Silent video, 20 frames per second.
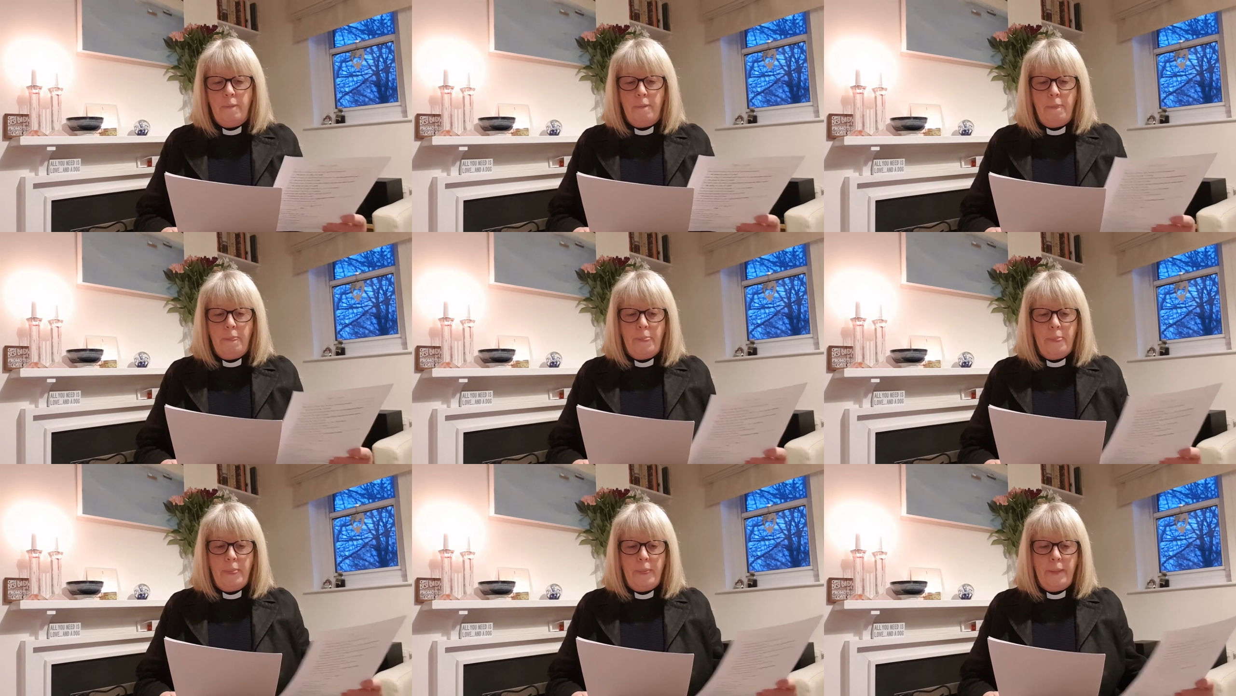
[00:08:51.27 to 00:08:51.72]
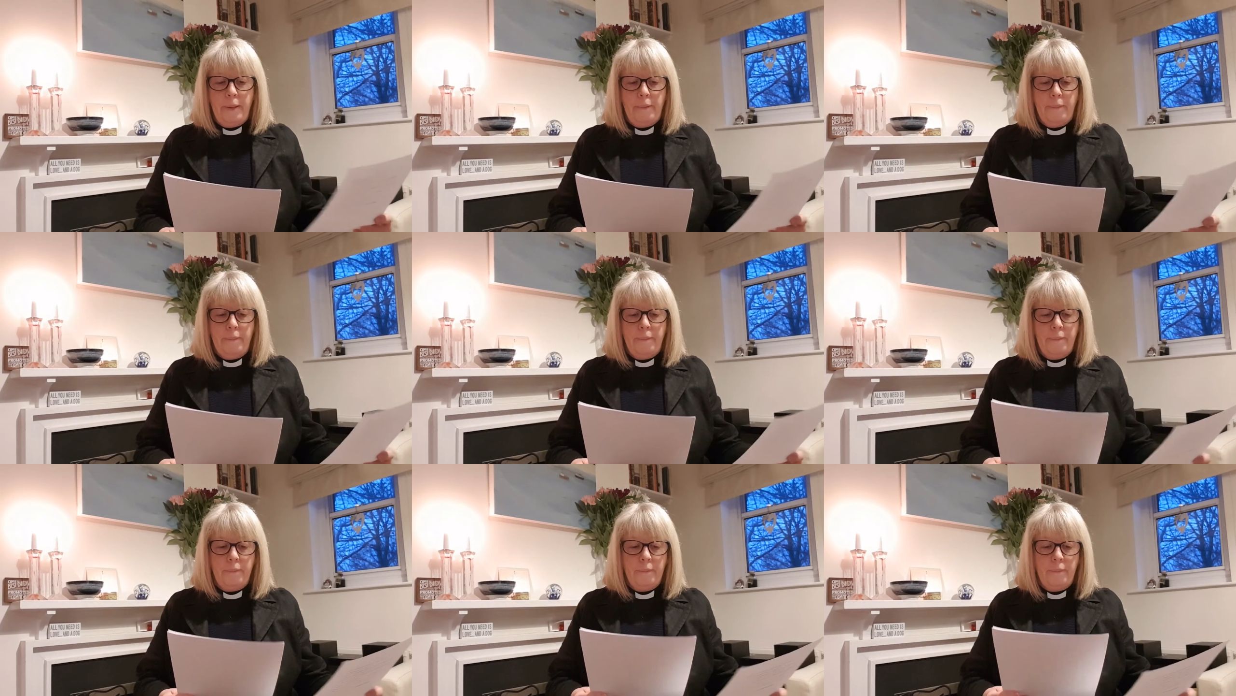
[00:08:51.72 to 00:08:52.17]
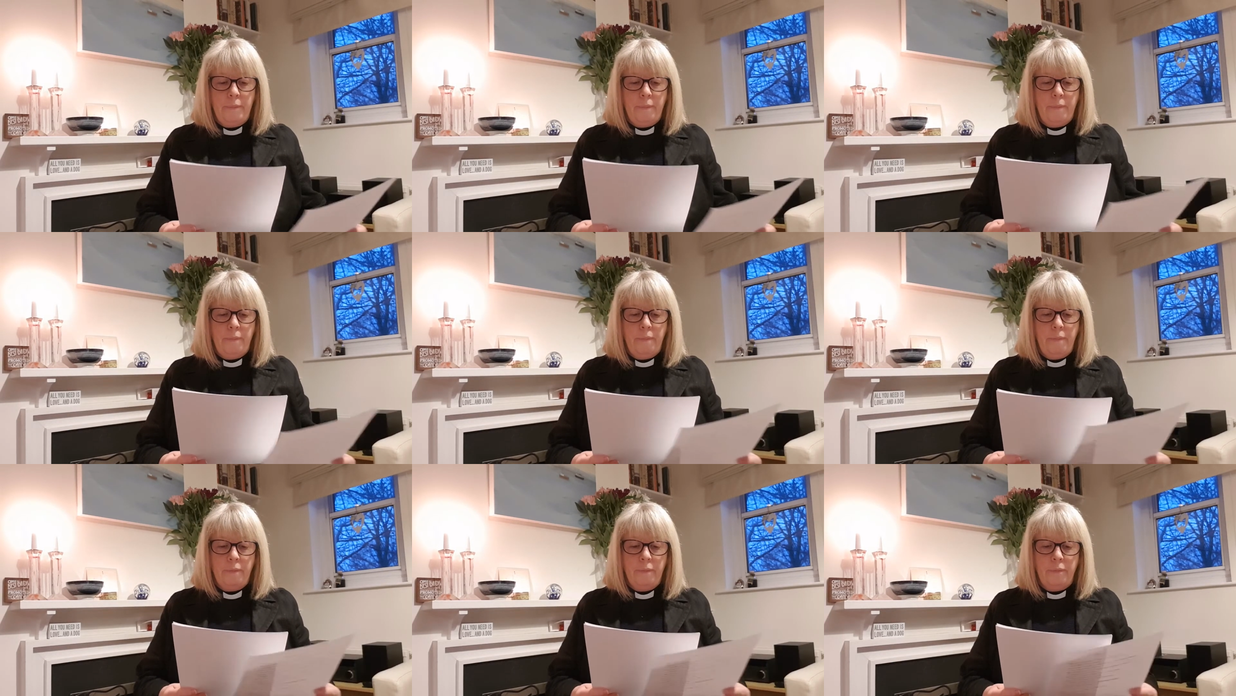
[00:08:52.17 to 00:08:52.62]

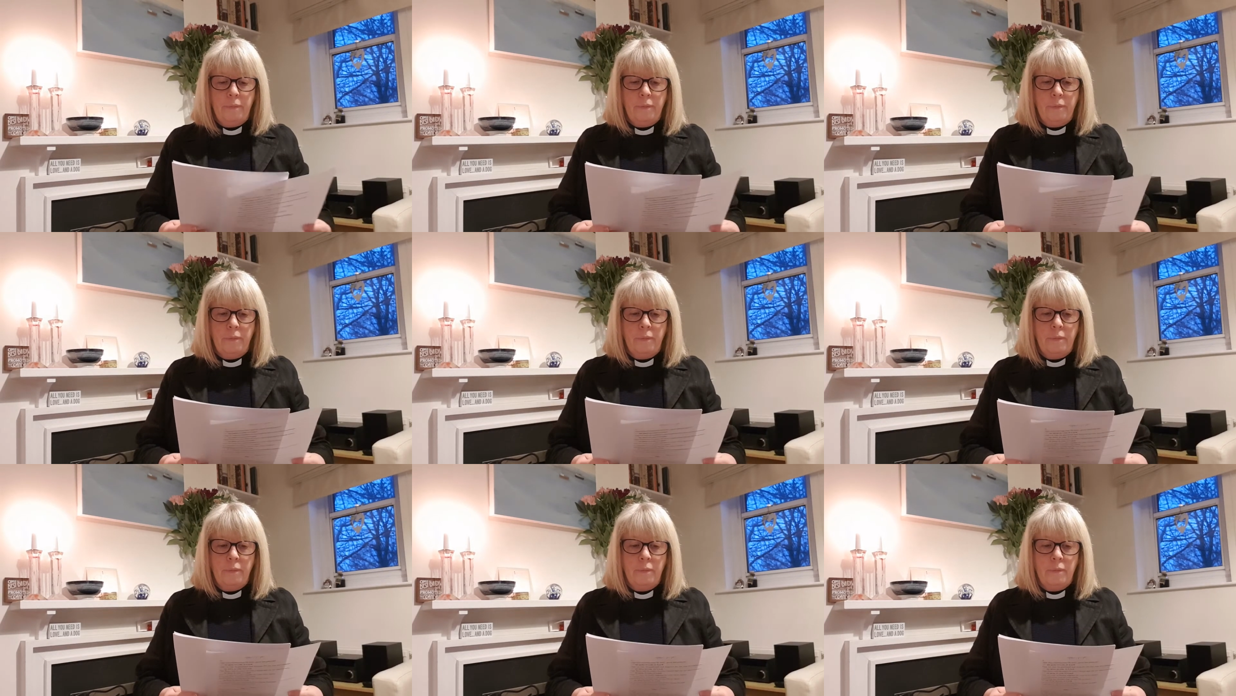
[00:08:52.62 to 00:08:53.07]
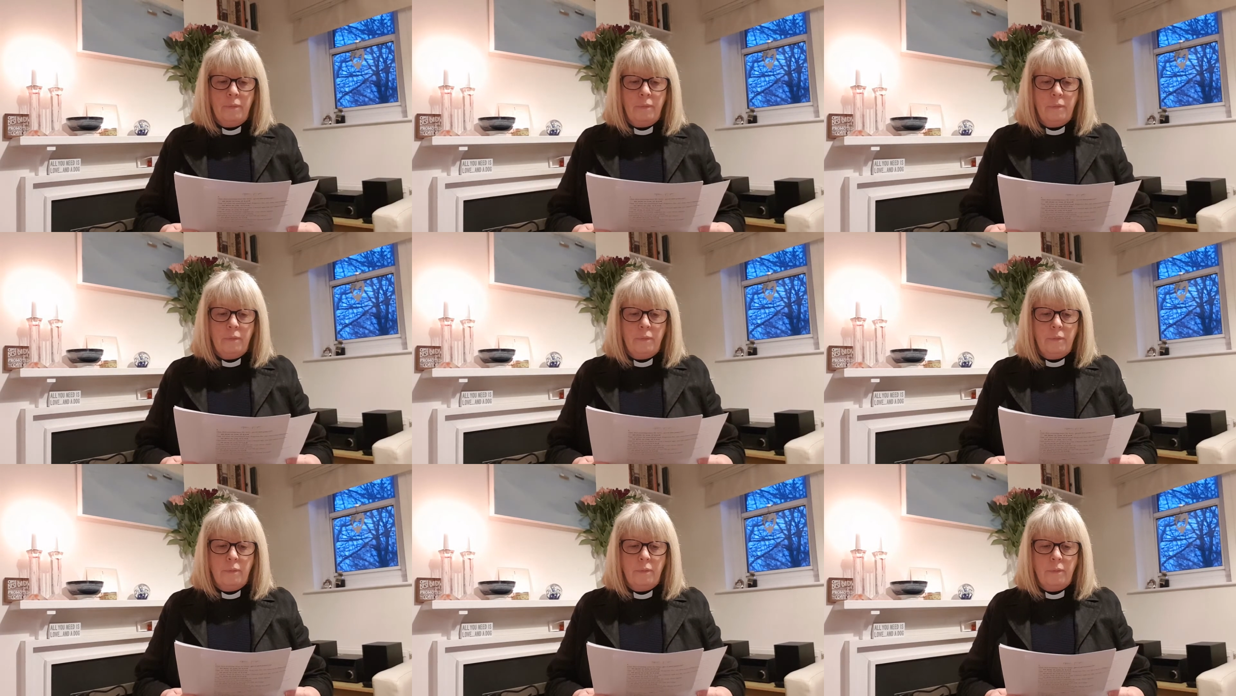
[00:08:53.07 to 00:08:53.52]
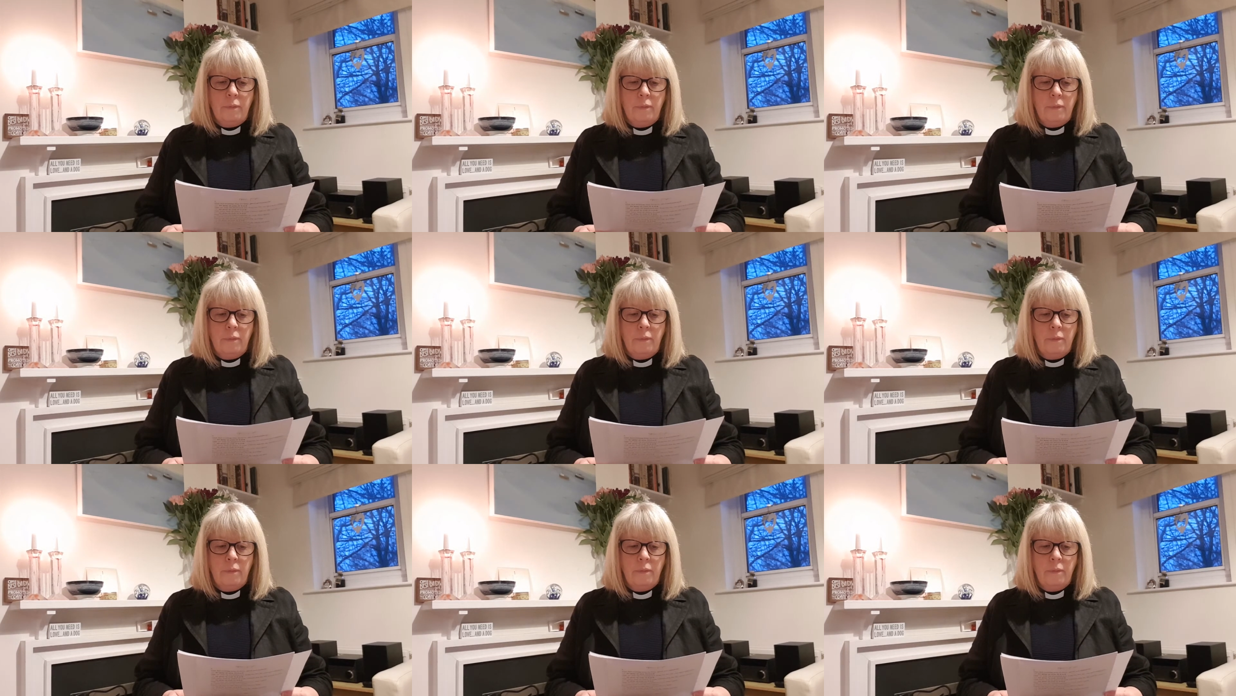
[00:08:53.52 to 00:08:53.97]

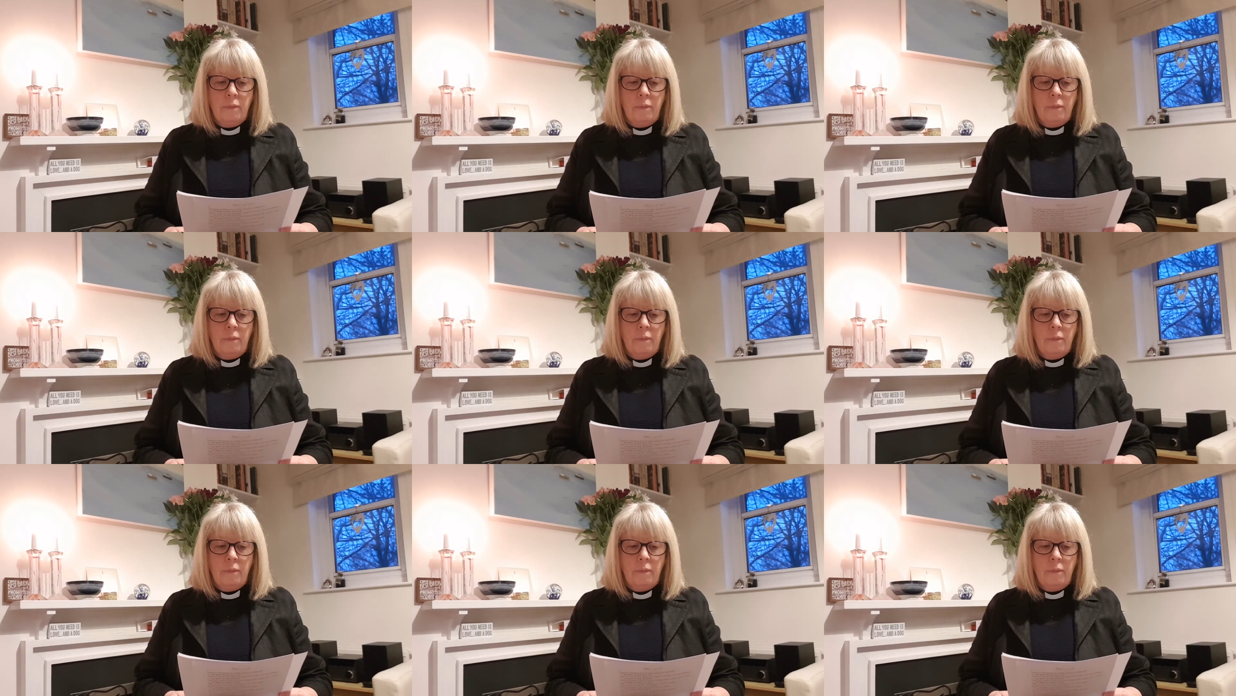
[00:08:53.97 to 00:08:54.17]
(no one is talking)